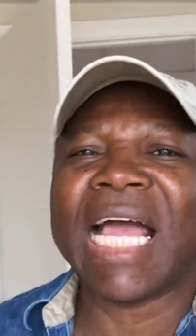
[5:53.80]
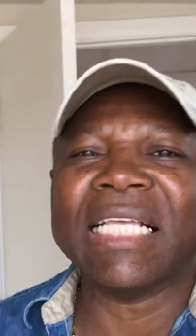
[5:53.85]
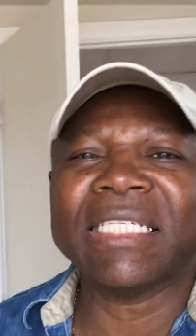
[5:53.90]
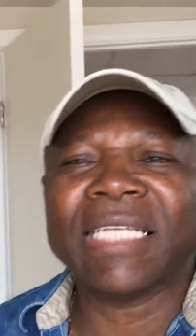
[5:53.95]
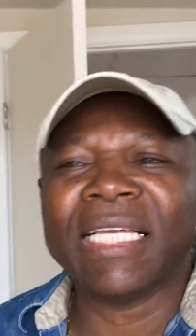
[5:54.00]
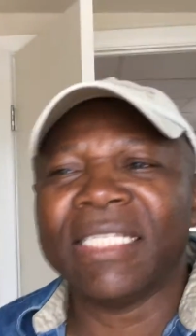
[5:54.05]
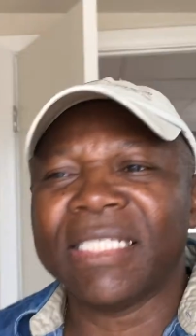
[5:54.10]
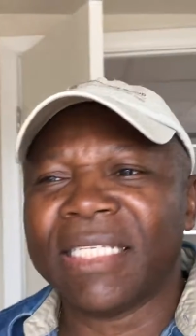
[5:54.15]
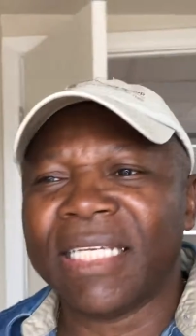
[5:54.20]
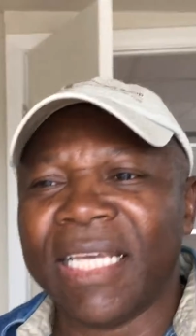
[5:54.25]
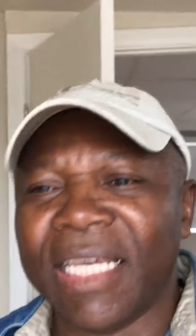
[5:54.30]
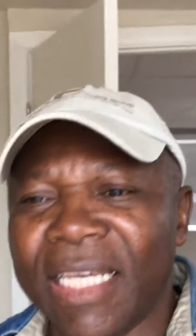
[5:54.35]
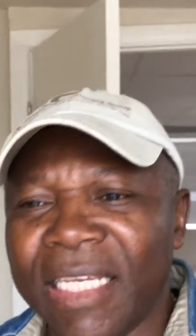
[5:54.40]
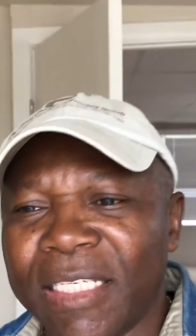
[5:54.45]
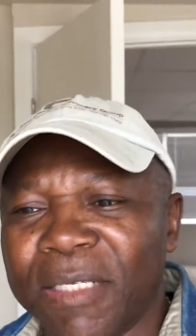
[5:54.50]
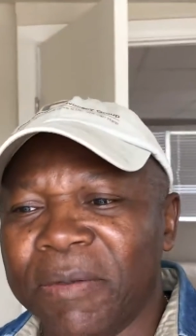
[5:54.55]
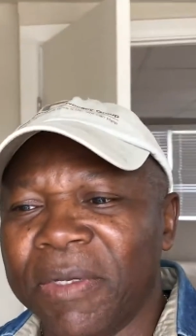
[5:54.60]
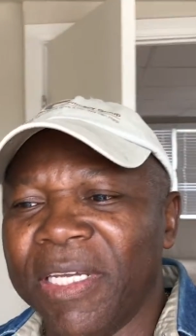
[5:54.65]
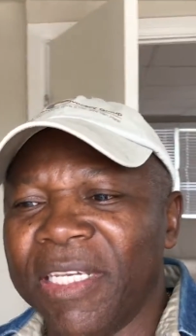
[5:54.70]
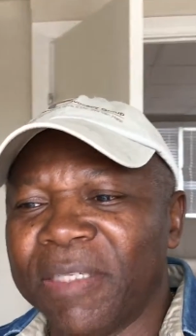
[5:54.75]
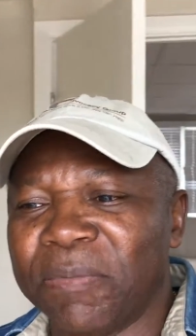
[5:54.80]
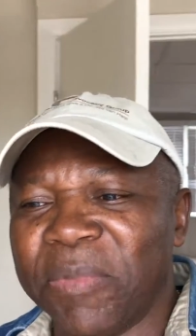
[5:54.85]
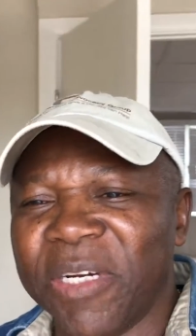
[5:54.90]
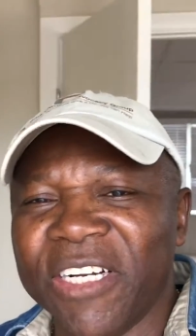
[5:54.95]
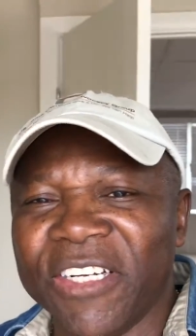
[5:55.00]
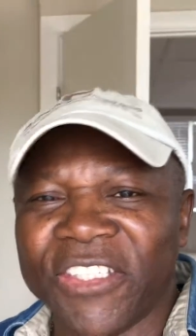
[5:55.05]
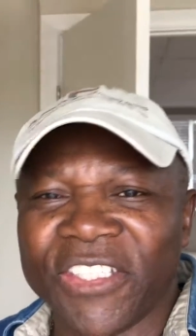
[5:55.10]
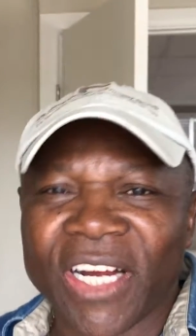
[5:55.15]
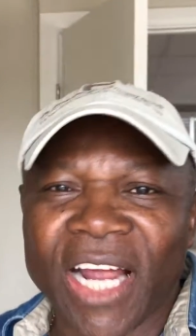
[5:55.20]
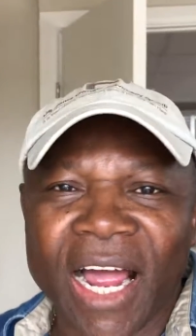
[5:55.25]
guys can see it's
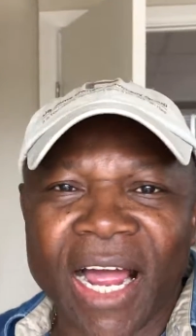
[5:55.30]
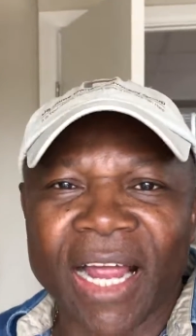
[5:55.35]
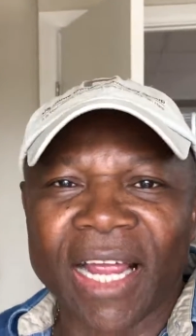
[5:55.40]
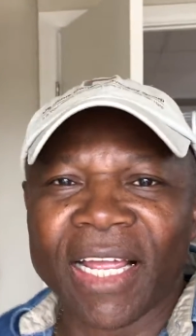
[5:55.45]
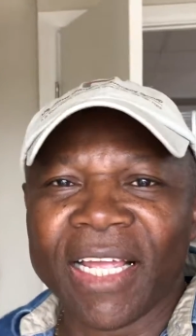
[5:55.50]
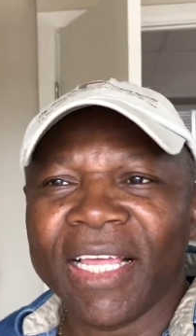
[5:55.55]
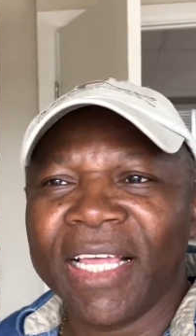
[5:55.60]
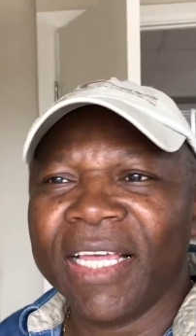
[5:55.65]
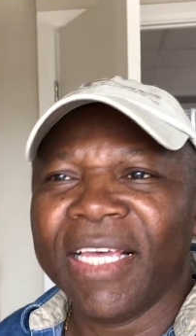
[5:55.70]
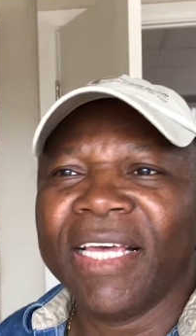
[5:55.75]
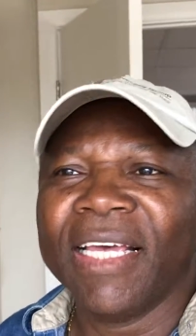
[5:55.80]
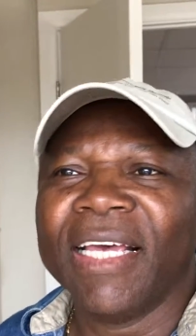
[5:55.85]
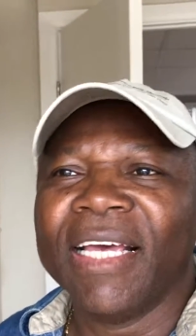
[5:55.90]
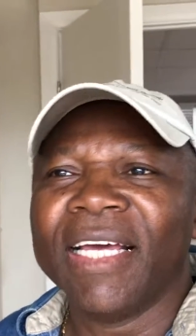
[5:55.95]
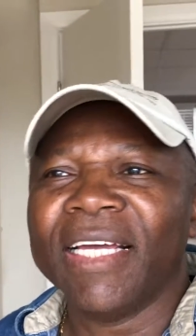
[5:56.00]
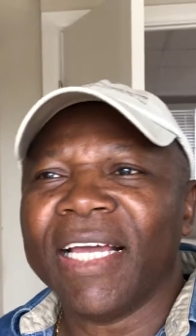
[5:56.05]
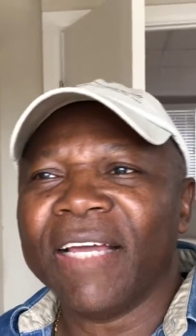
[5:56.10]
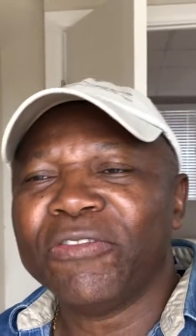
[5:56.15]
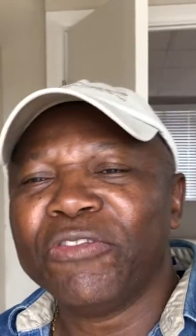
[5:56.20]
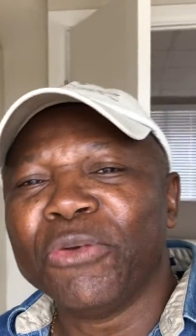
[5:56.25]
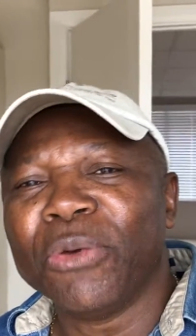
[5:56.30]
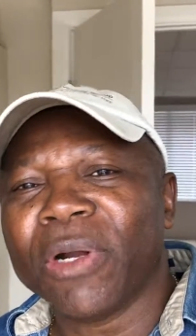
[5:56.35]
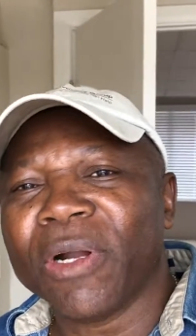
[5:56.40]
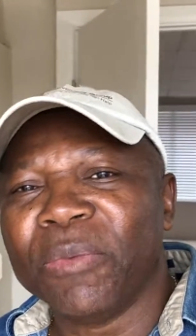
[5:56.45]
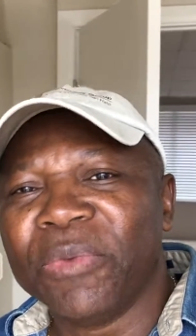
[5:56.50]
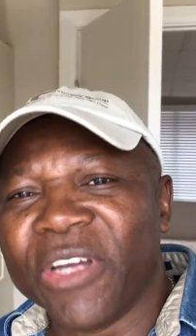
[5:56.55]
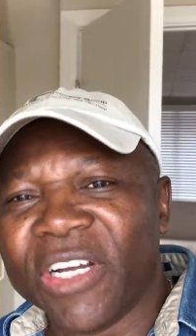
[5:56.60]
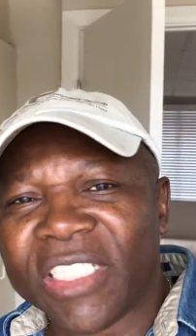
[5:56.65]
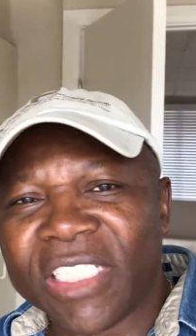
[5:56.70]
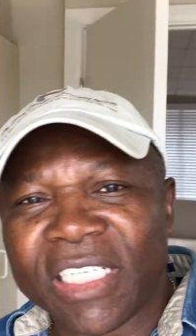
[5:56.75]
pretty shy. If you want
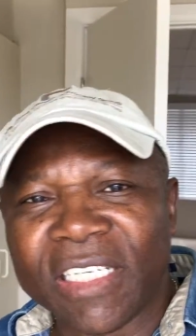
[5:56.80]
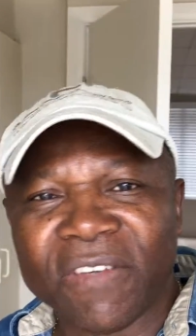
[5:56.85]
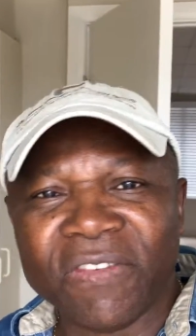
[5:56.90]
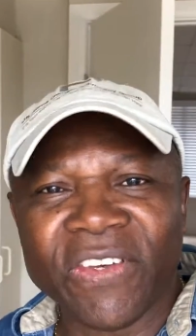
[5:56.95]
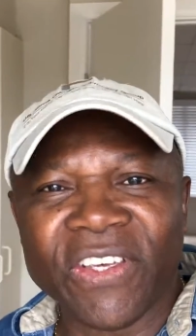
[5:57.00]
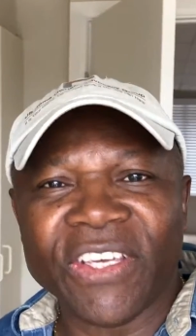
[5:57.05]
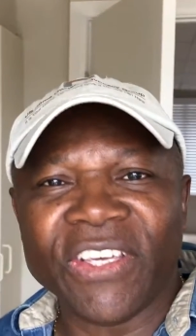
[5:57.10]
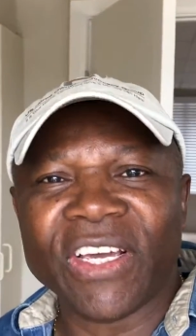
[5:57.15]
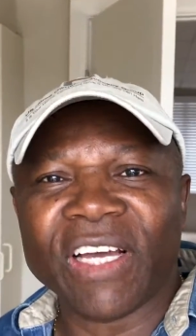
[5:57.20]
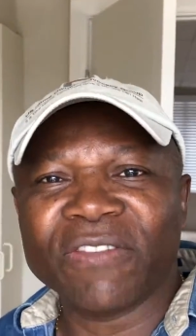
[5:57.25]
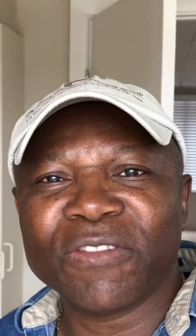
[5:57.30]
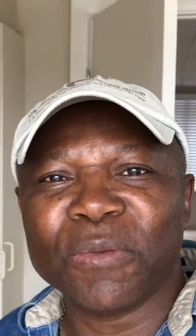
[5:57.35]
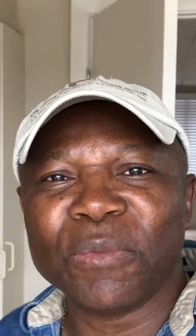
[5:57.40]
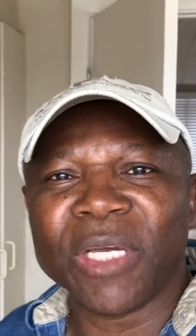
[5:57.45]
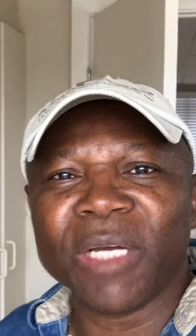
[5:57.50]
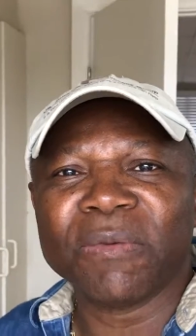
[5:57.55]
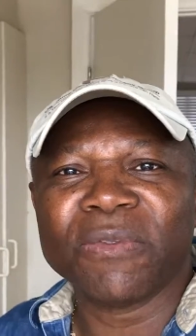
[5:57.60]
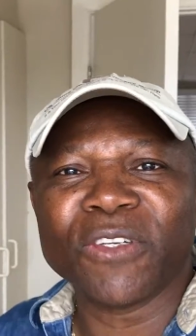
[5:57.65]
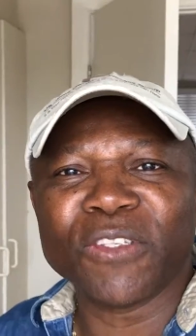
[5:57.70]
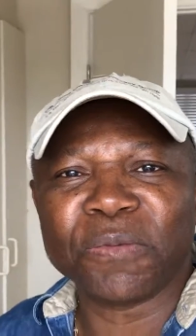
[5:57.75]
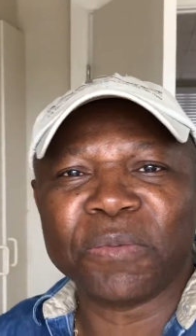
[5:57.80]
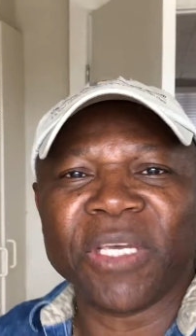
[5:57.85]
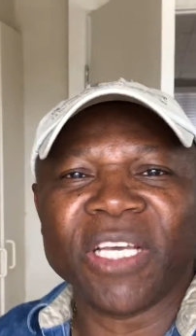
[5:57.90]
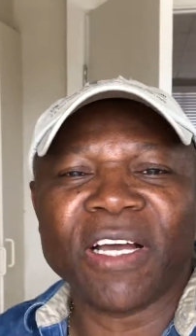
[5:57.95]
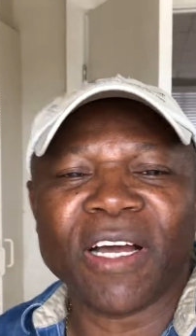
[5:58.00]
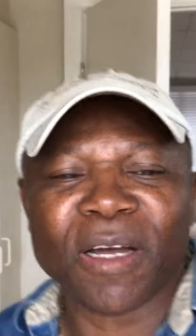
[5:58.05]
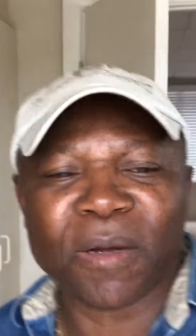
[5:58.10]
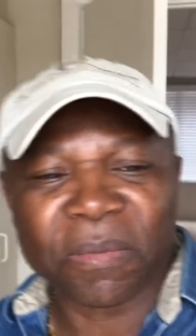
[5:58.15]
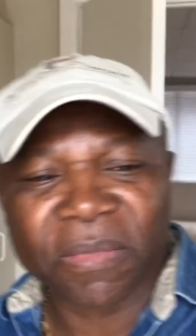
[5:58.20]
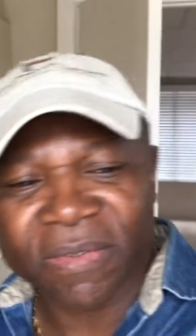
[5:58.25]
to be on TV, you have to be able to
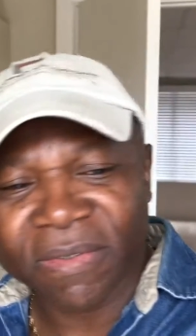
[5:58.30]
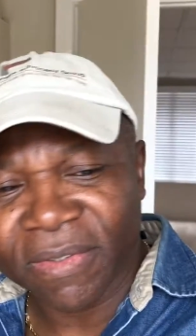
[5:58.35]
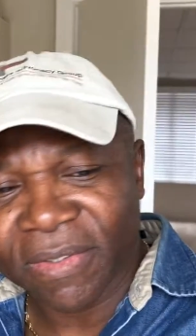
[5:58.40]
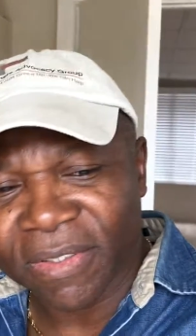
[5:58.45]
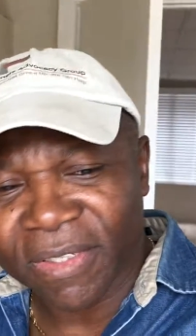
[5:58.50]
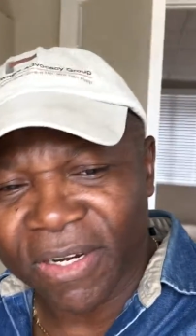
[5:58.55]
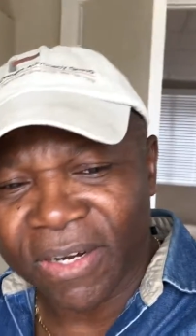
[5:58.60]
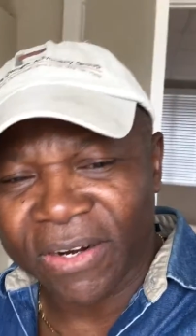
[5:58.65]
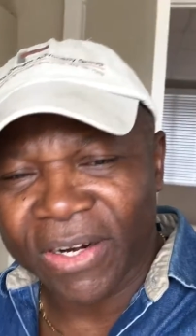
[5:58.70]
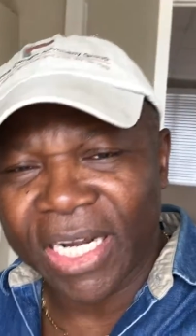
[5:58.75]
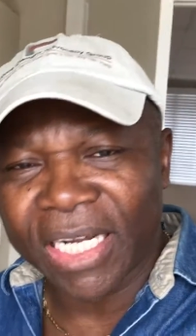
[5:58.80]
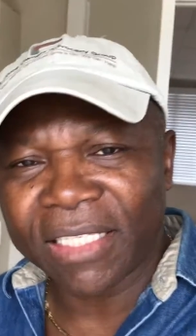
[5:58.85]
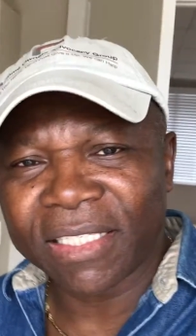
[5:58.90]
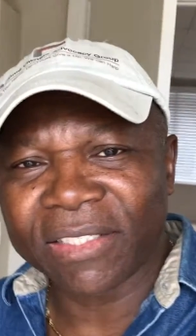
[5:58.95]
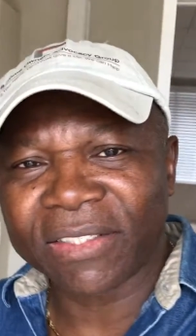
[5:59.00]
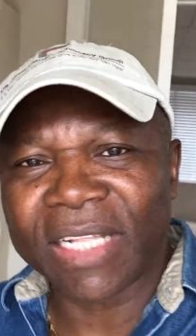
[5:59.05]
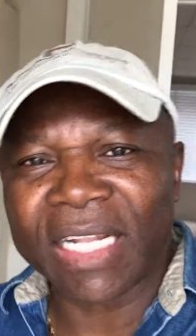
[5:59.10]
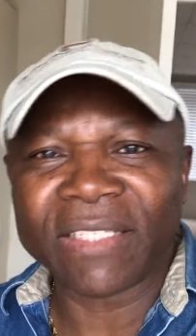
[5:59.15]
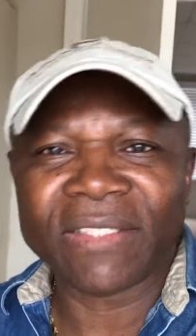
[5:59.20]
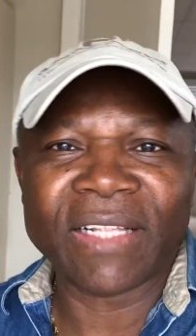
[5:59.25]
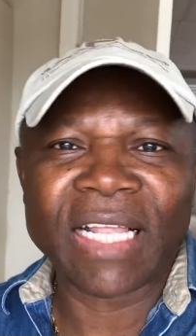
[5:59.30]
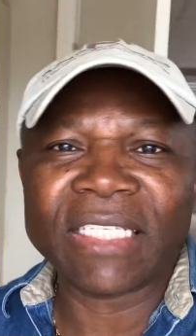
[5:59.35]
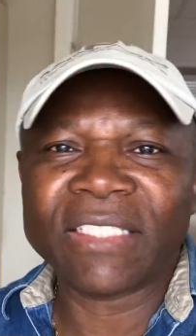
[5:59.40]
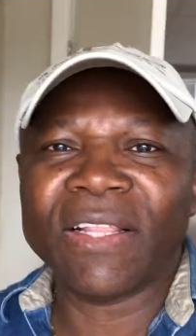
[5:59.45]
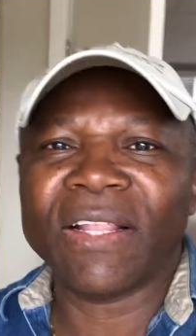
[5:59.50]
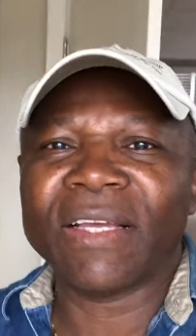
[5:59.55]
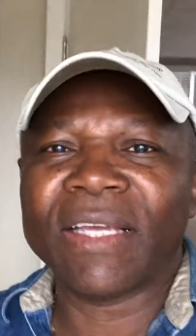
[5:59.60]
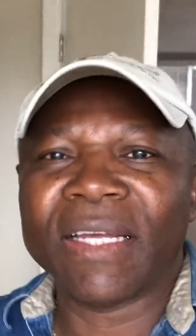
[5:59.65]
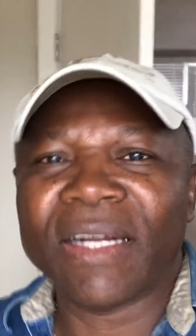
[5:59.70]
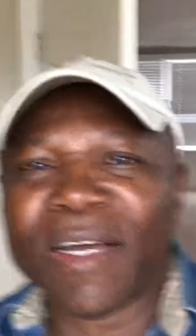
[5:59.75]
speak up. All right, so
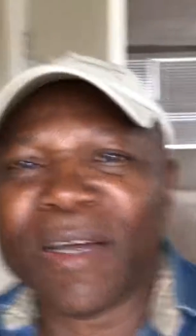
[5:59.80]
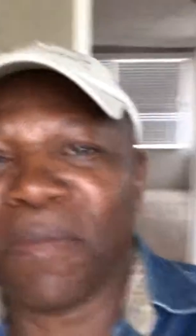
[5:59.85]
let's look it